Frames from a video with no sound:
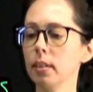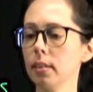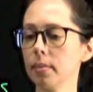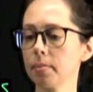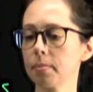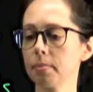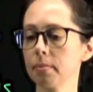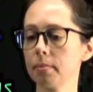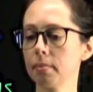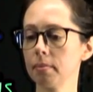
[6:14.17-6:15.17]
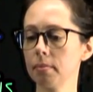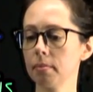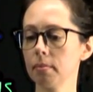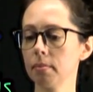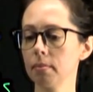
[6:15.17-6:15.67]

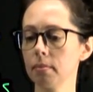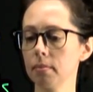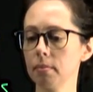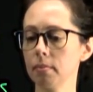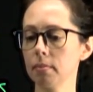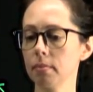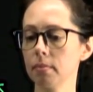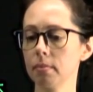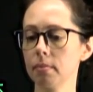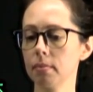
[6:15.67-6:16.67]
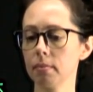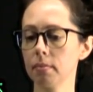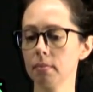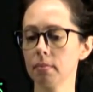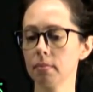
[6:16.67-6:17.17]

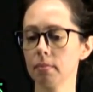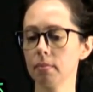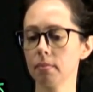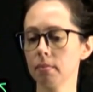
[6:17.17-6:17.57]
Nobody speaks.